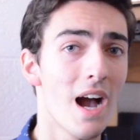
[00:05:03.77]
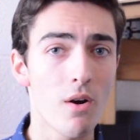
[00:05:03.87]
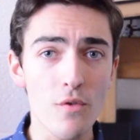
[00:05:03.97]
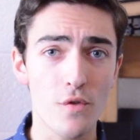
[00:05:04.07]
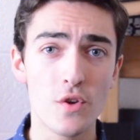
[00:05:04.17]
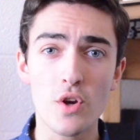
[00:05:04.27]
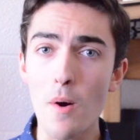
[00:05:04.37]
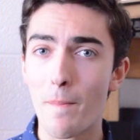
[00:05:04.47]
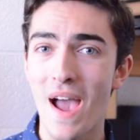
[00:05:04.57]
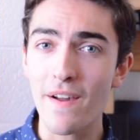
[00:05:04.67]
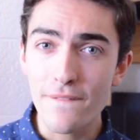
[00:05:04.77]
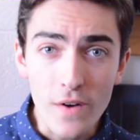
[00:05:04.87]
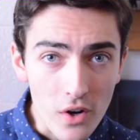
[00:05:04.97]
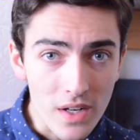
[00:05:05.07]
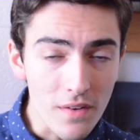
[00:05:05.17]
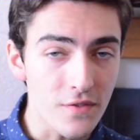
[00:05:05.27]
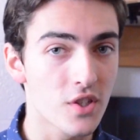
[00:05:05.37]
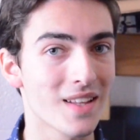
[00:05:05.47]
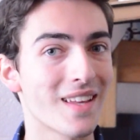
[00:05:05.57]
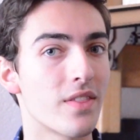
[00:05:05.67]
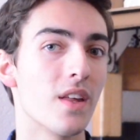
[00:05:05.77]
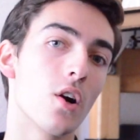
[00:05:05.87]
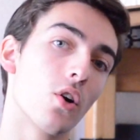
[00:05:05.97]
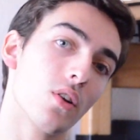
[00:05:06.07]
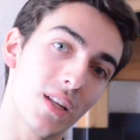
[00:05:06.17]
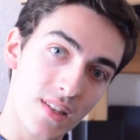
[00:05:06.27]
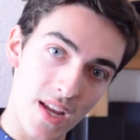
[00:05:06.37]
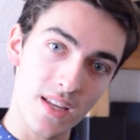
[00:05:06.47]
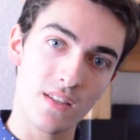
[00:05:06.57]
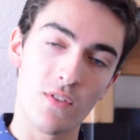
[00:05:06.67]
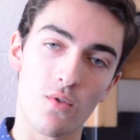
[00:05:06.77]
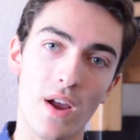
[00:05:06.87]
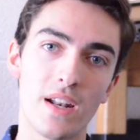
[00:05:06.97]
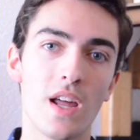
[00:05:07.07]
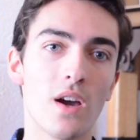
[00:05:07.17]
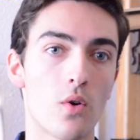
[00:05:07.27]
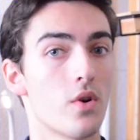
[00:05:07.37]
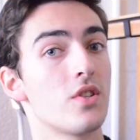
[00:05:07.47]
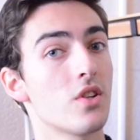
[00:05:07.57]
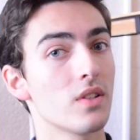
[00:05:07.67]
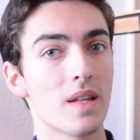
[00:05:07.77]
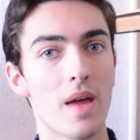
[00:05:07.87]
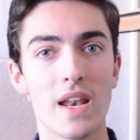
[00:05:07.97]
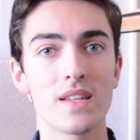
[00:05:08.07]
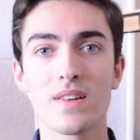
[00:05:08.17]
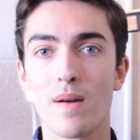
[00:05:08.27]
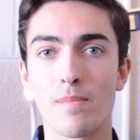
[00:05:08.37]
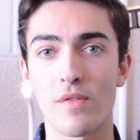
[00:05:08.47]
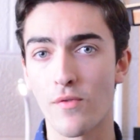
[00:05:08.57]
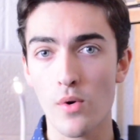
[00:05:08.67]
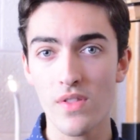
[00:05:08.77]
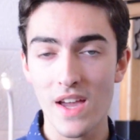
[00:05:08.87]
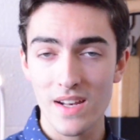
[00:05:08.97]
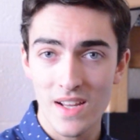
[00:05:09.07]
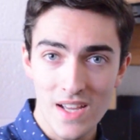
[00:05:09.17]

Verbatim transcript: However, go back far enough to like the early days of the Retina or certainly any time before that,